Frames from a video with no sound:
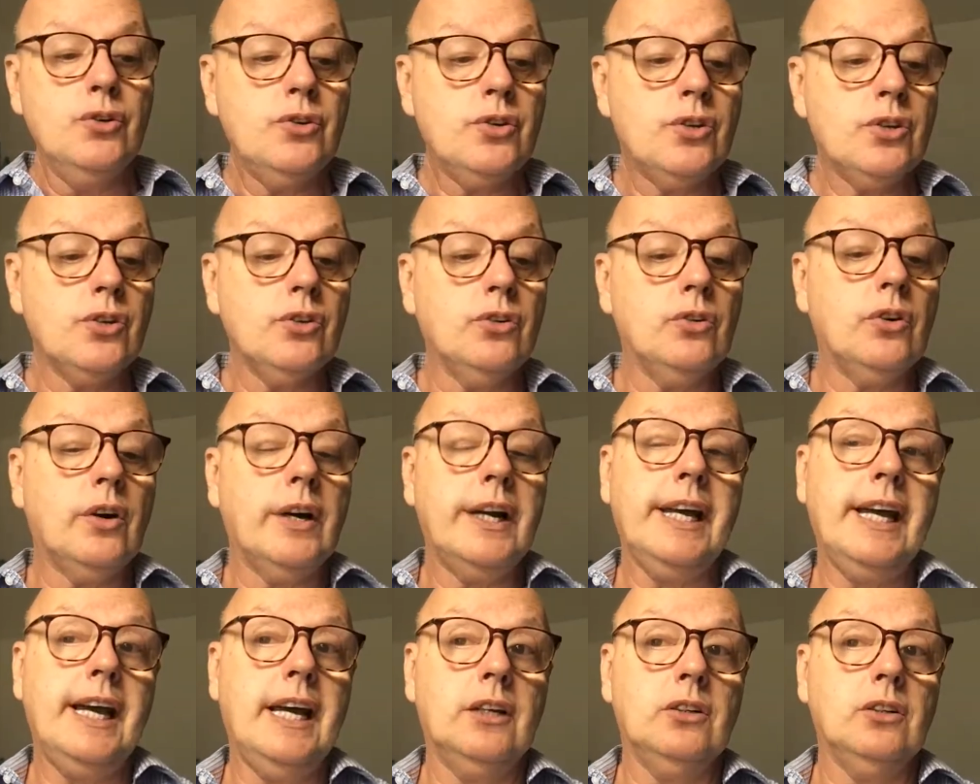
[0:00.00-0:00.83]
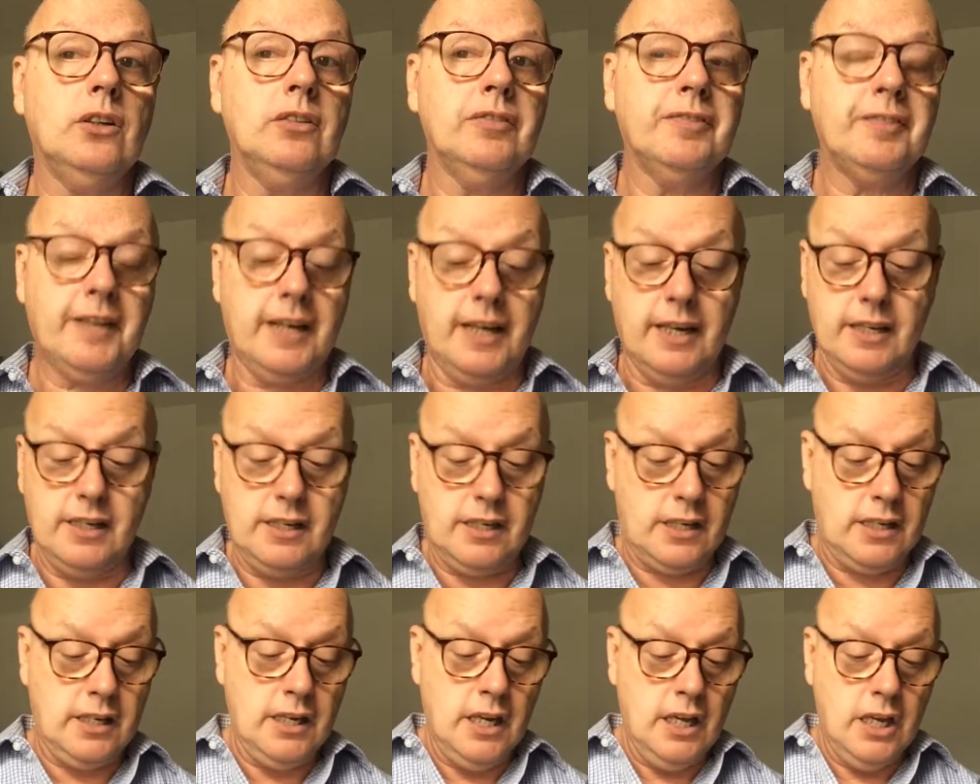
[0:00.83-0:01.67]
saw I had
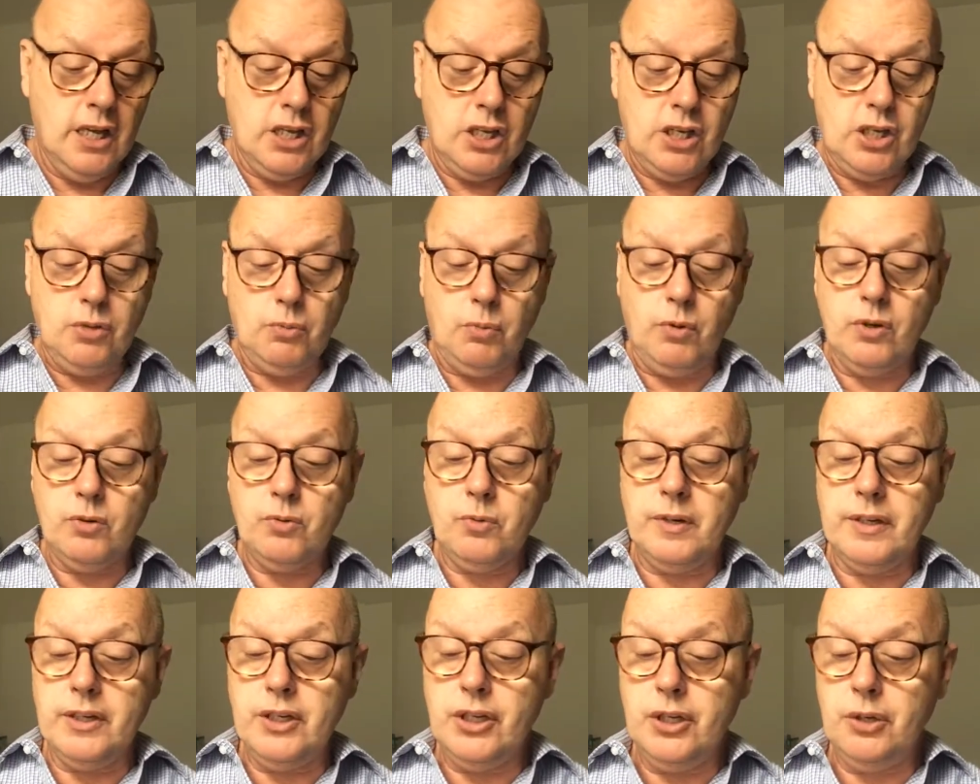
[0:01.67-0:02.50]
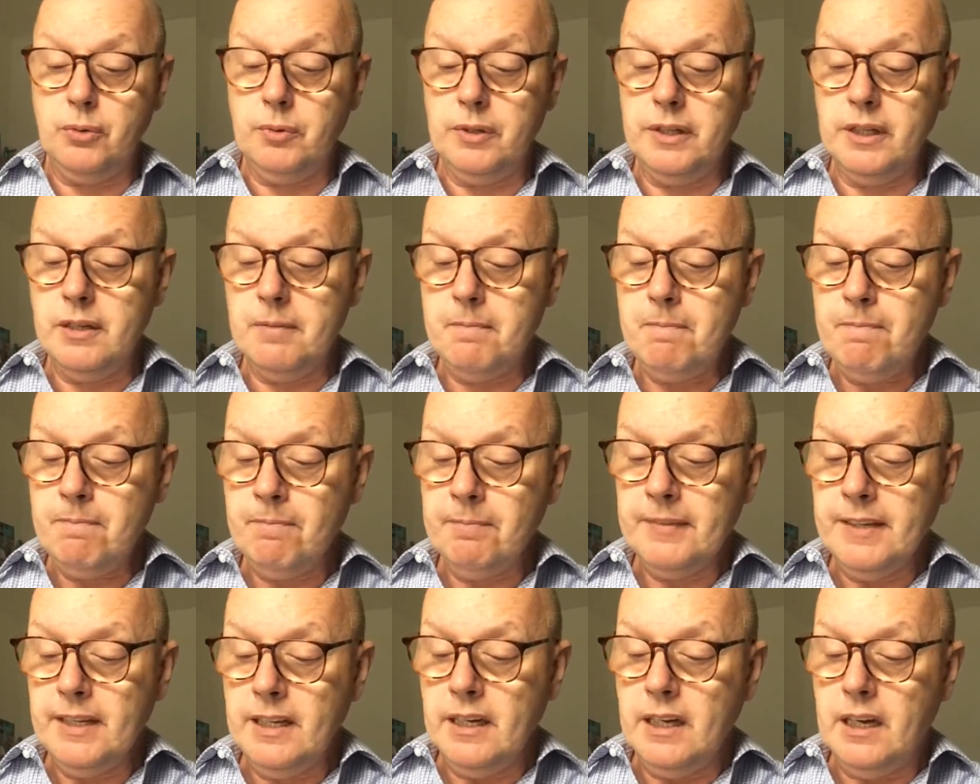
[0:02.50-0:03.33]
offcuts. So what do I do with them?
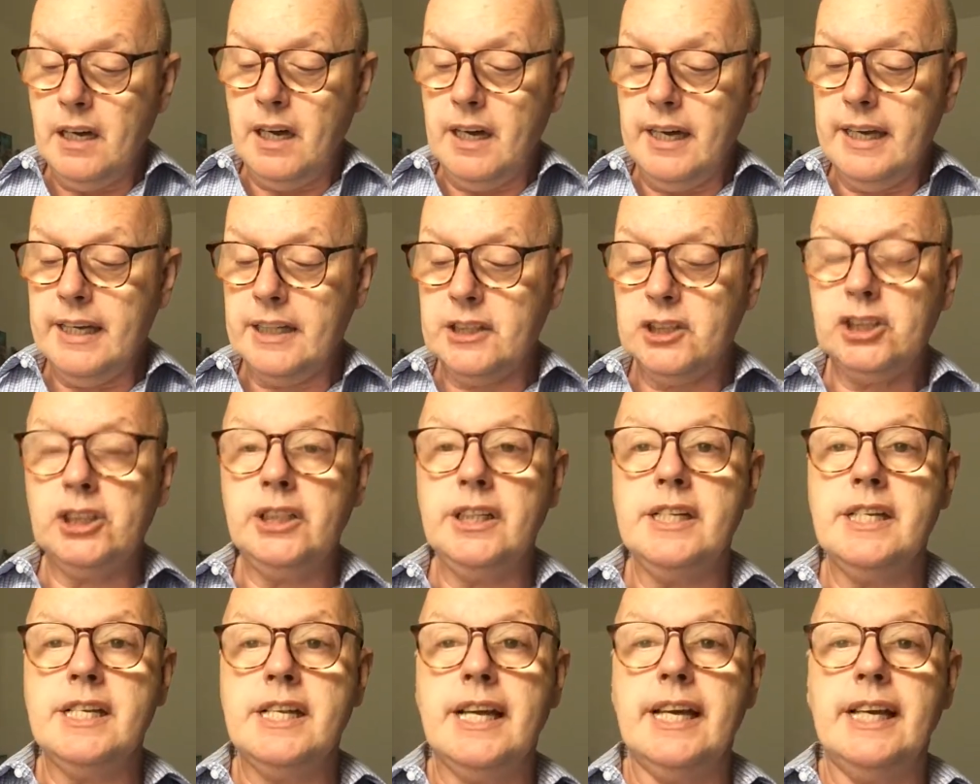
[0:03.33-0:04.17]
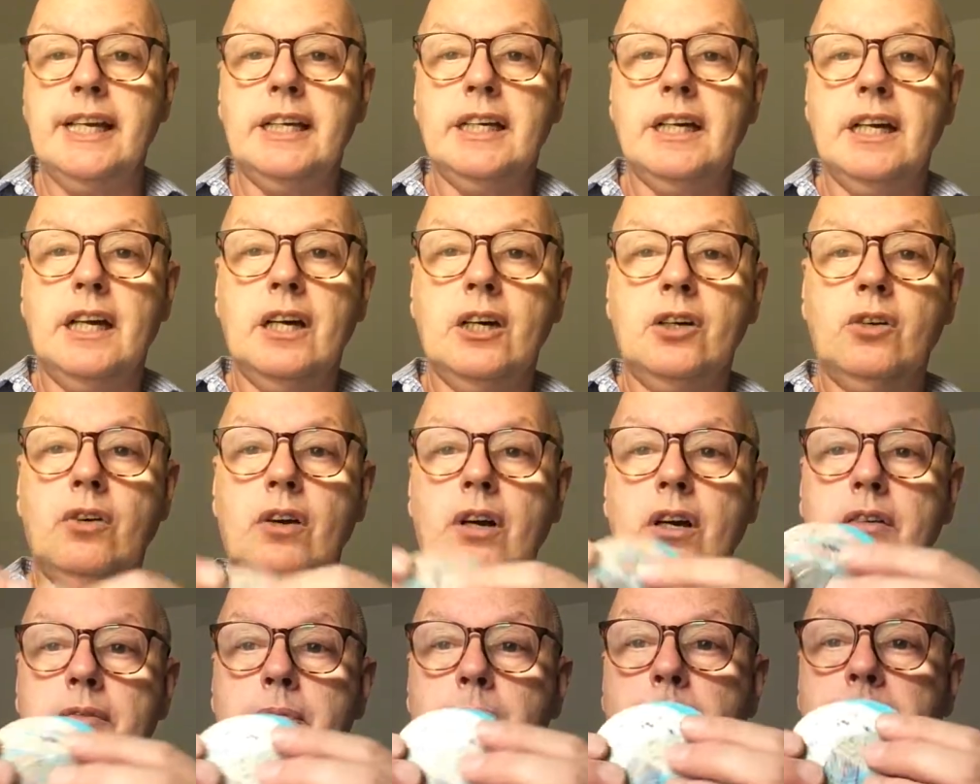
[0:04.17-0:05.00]
I actually take a
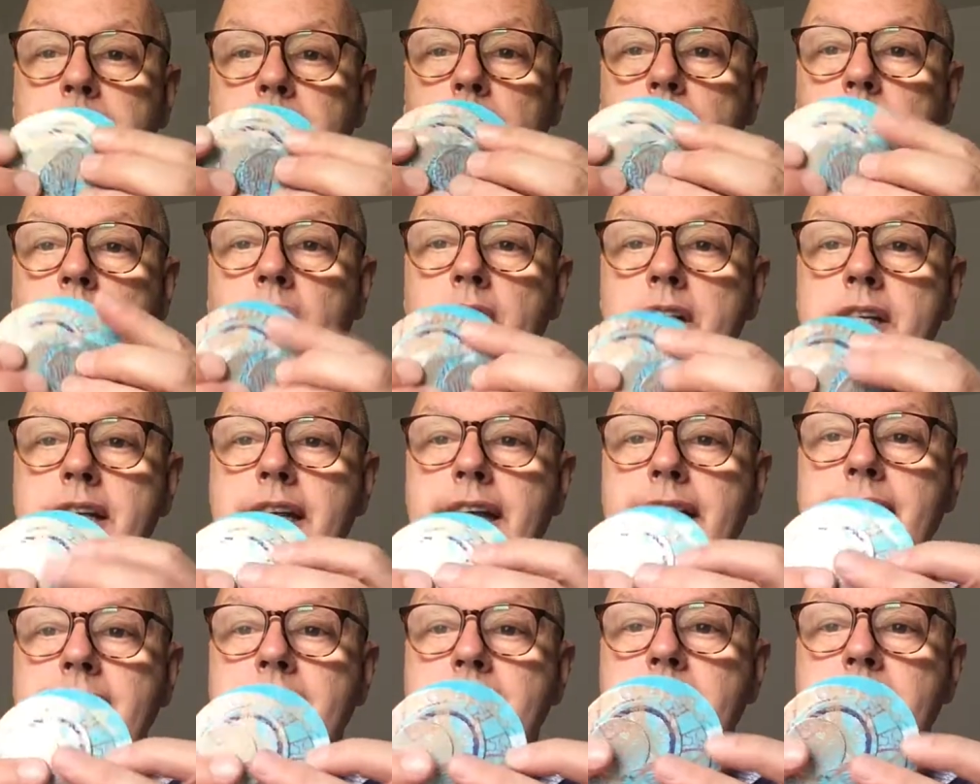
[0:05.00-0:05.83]
craft punch, or I take